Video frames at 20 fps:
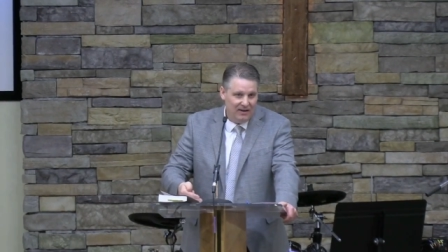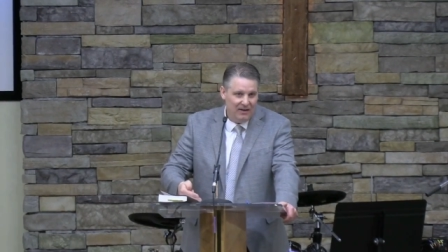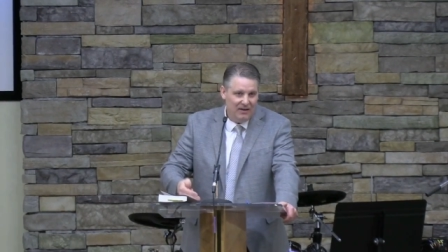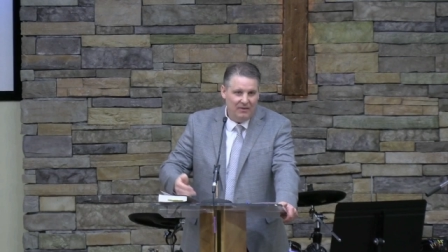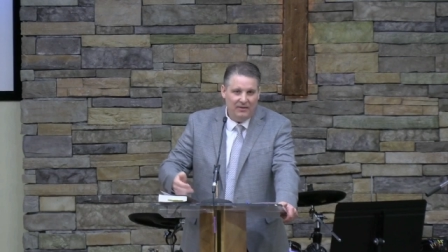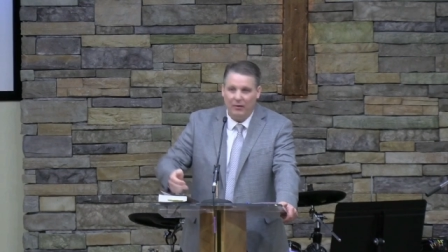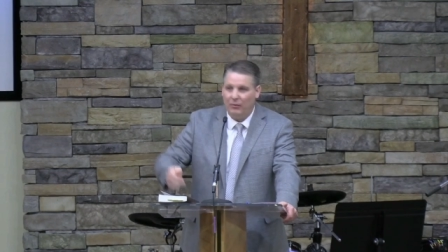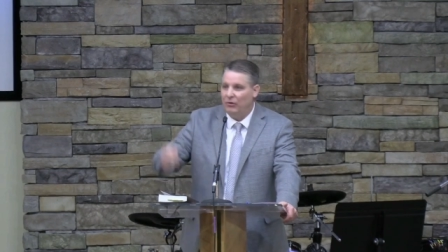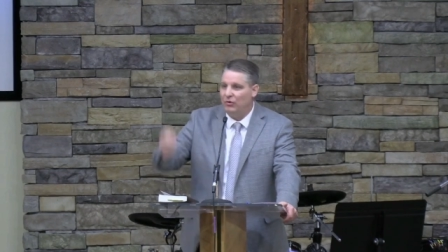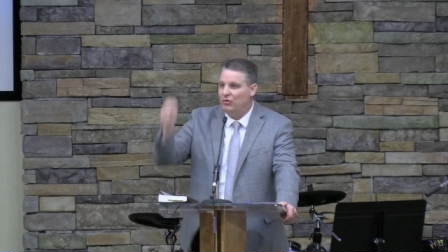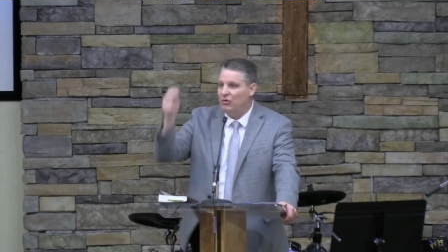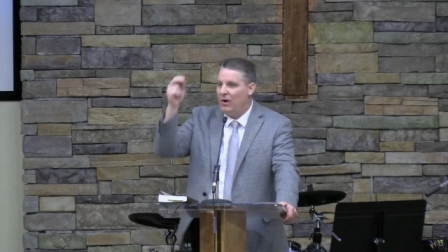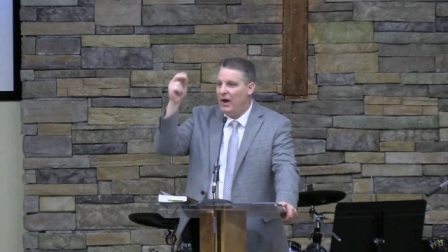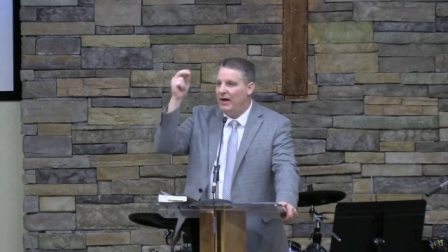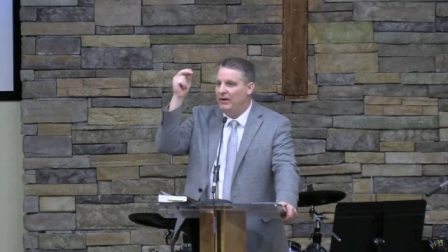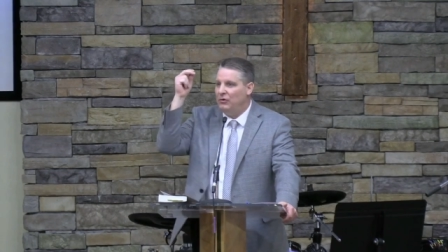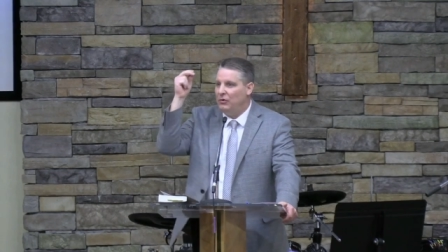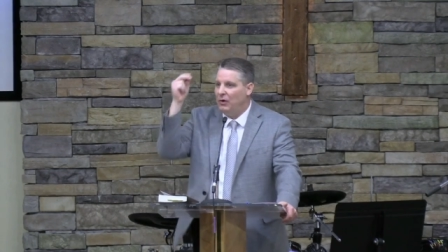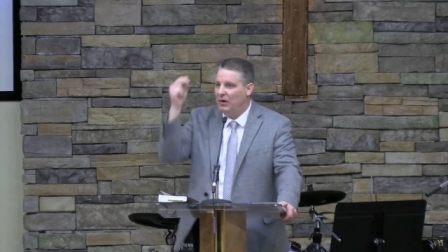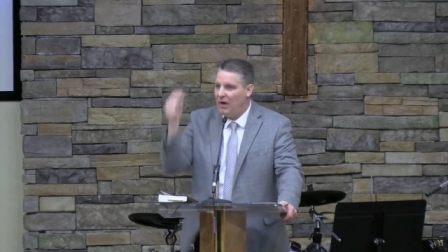They were
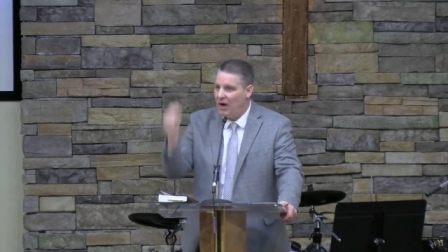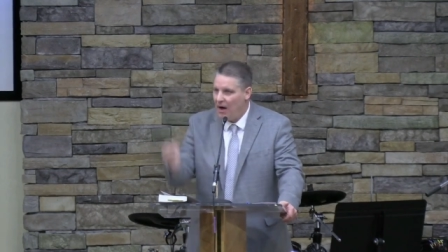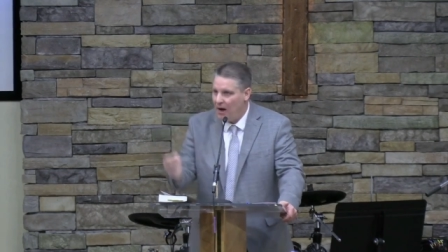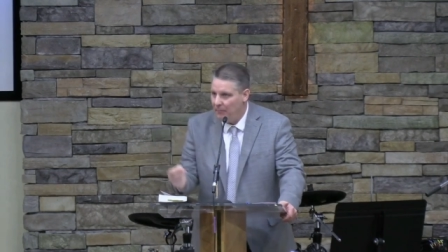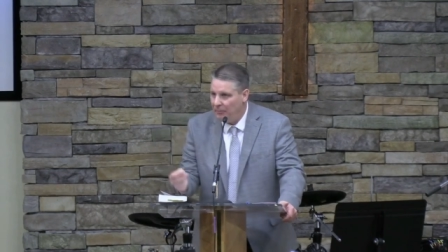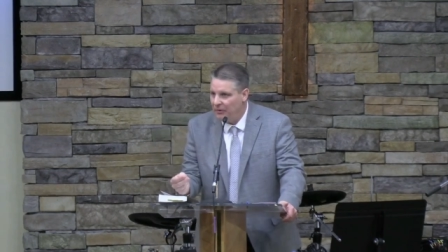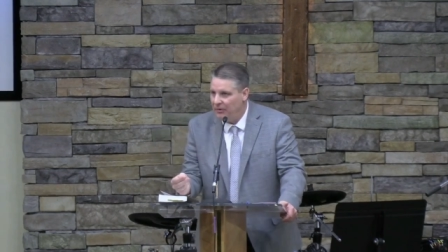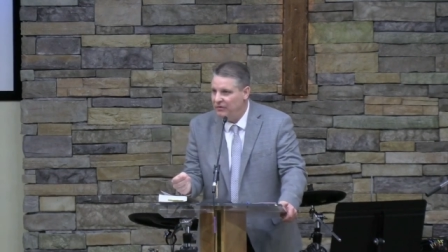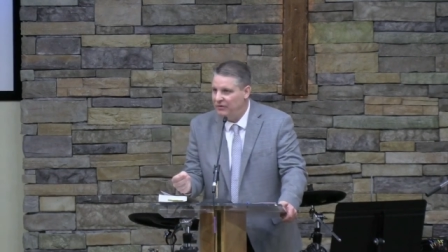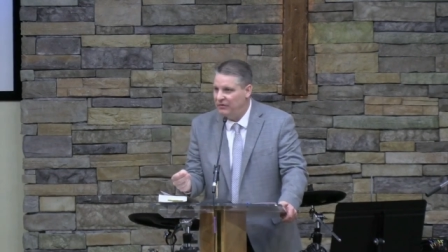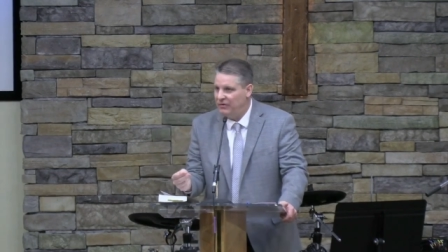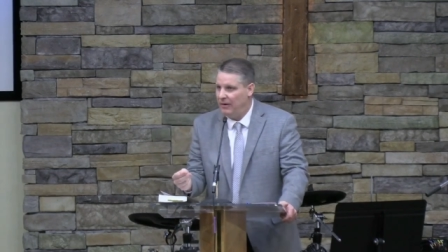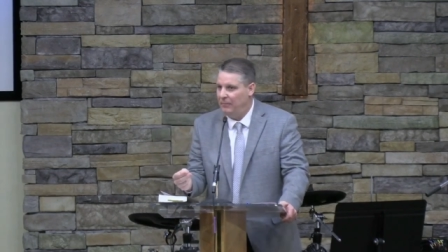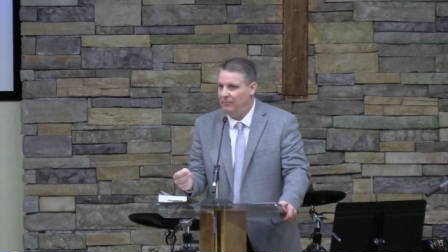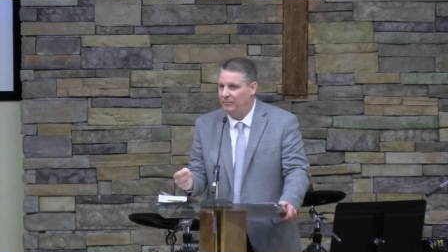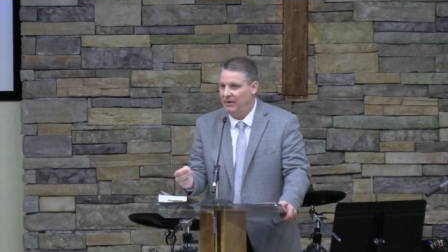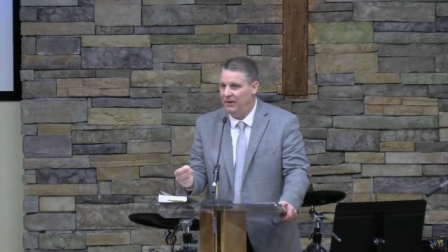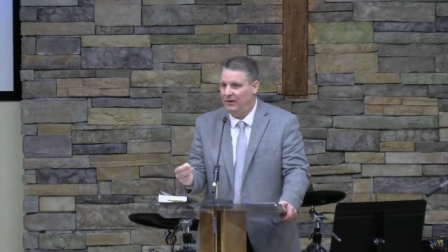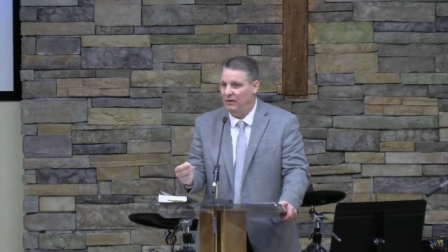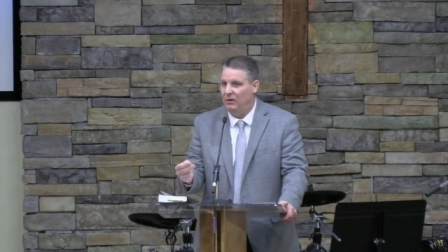trying to accomplish
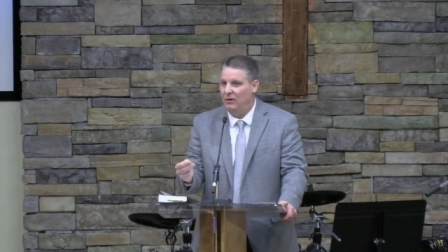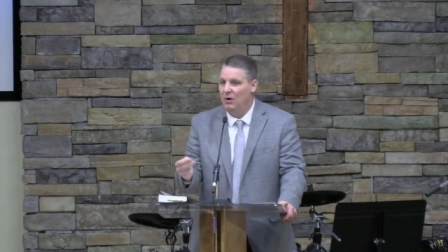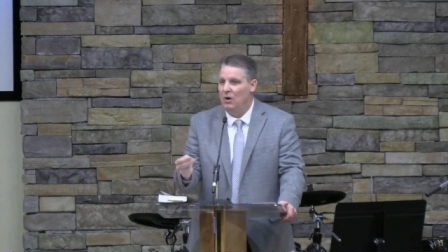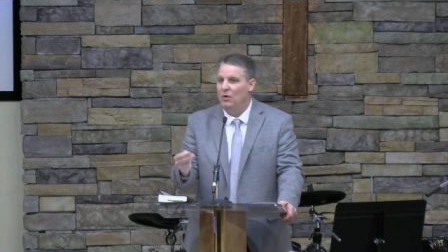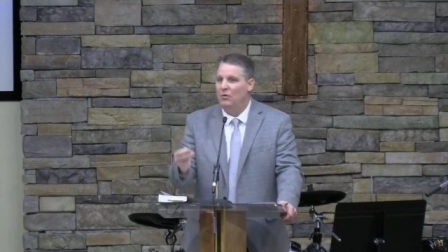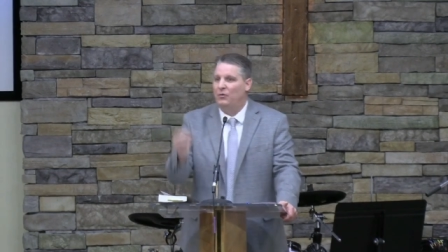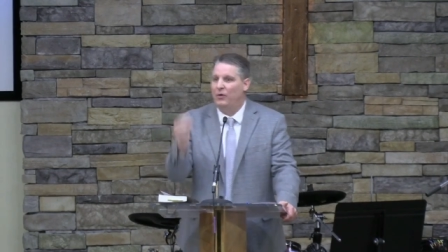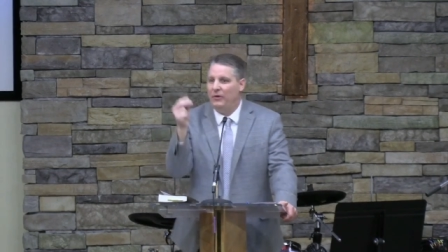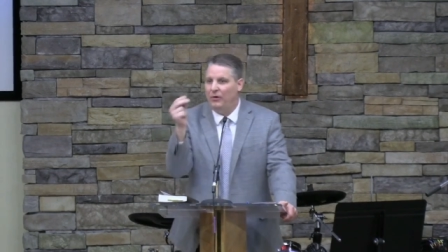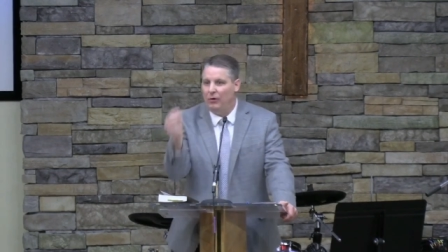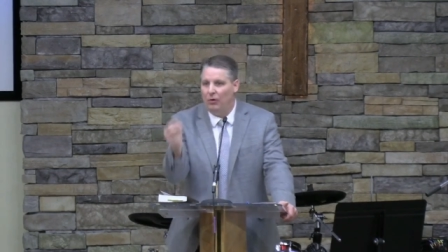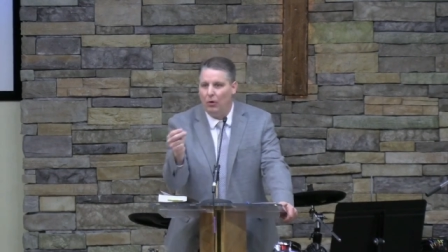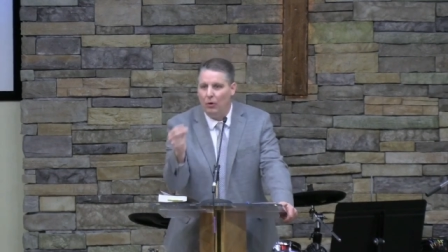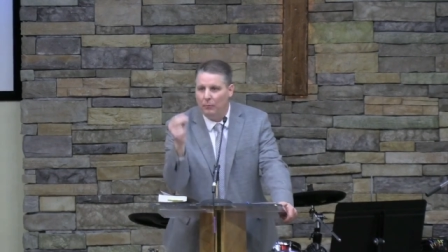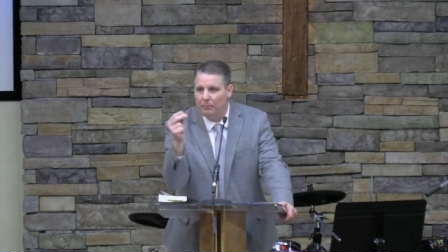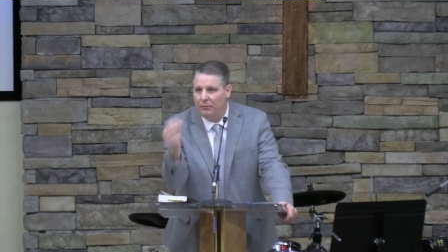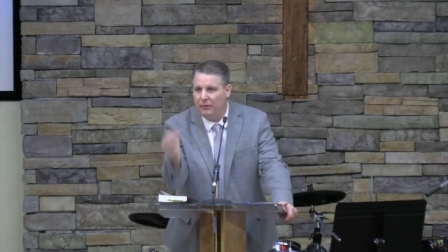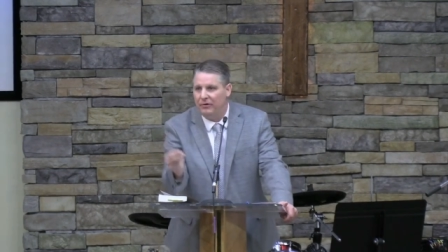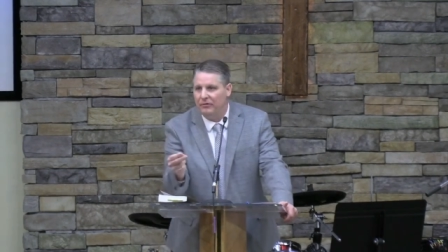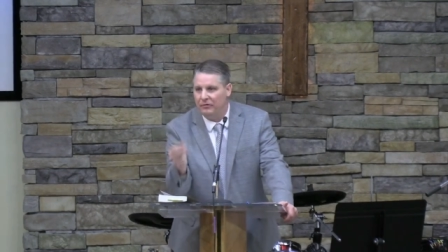something for their own
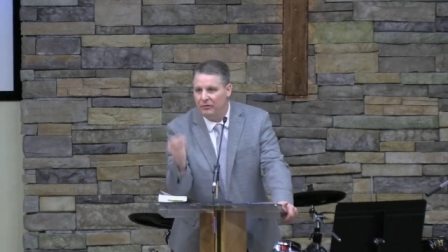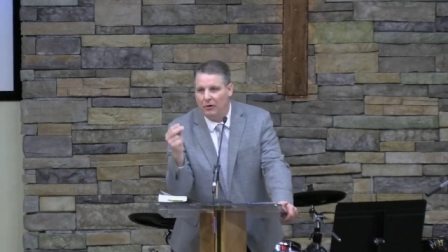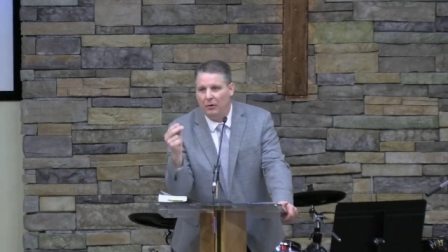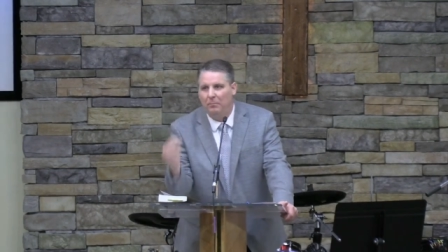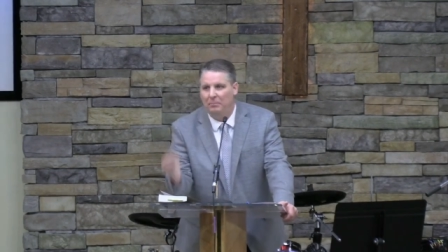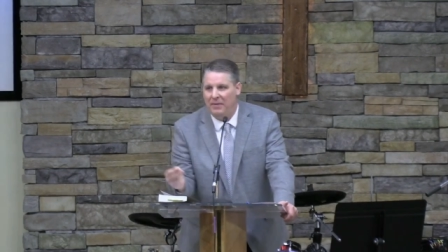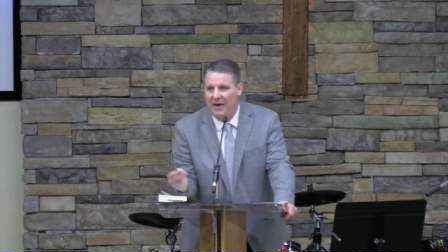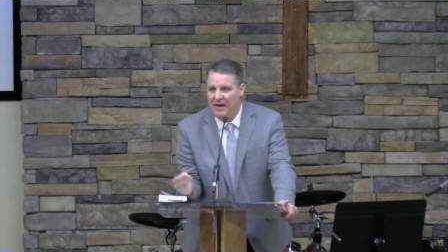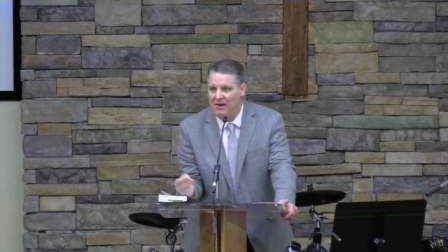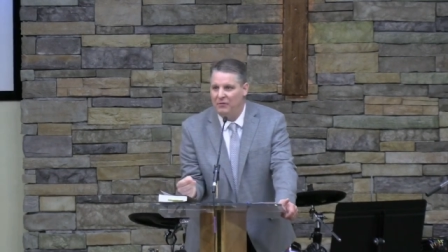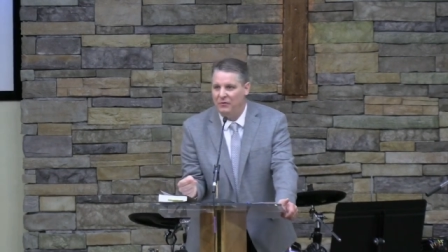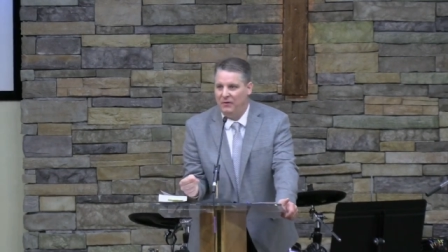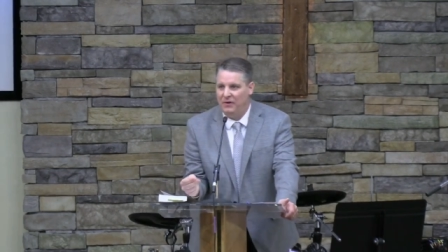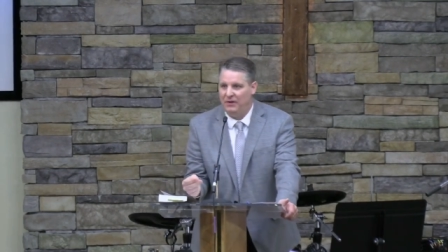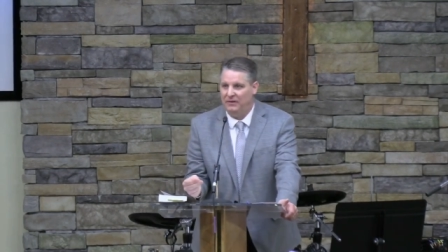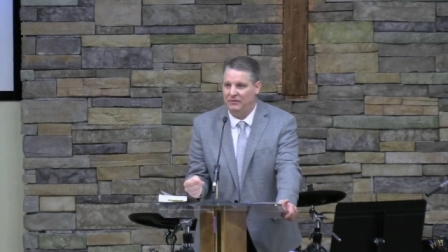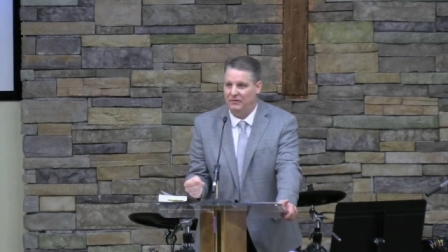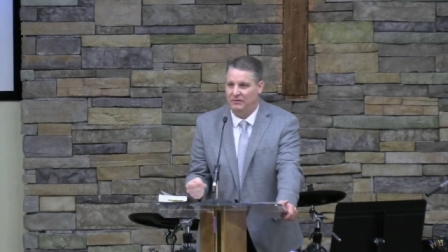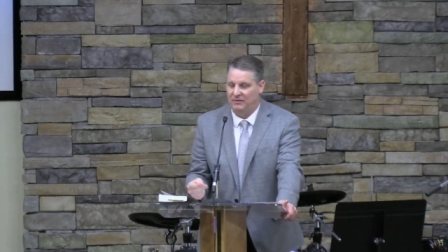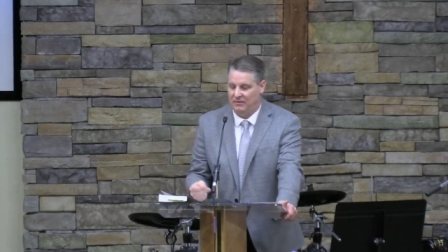personal
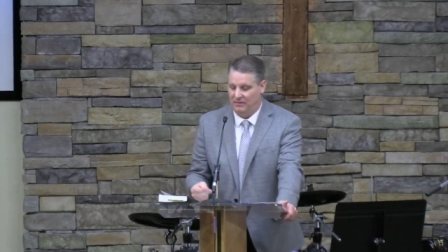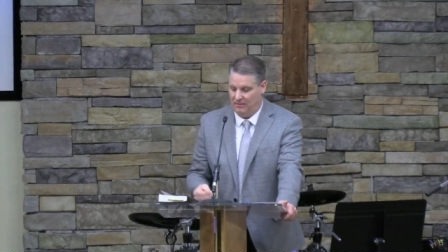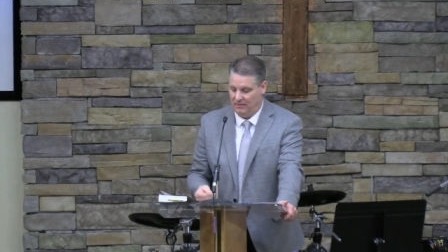benefits.